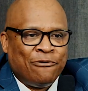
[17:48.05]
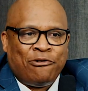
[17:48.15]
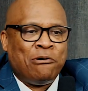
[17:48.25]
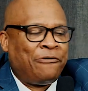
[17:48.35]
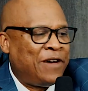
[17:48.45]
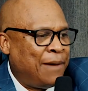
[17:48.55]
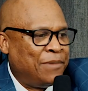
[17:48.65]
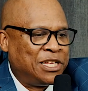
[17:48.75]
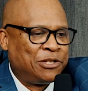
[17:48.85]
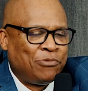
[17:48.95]
for our
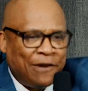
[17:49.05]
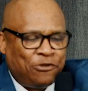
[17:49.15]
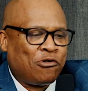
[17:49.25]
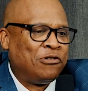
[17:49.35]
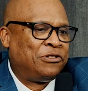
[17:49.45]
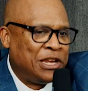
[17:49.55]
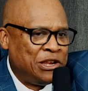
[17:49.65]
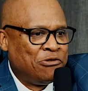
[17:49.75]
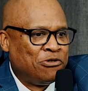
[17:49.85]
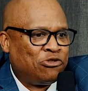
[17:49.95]
families we have to
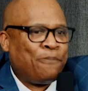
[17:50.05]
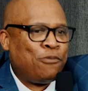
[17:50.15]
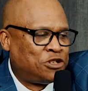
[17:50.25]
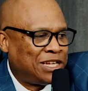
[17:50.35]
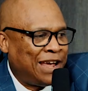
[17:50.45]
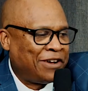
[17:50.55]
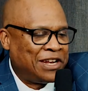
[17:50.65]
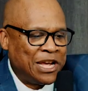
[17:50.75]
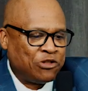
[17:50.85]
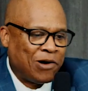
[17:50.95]
continue to push every
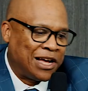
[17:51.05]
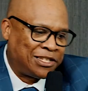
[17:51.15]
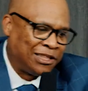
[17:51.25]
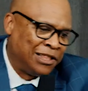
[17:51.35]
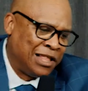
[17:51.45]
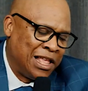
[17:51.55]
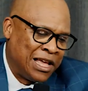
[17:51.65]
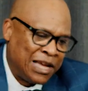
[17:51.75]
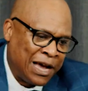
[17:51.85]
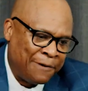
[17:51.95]
day to hustle
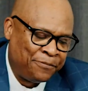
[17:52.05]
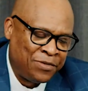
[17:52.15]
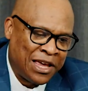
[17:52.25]
um,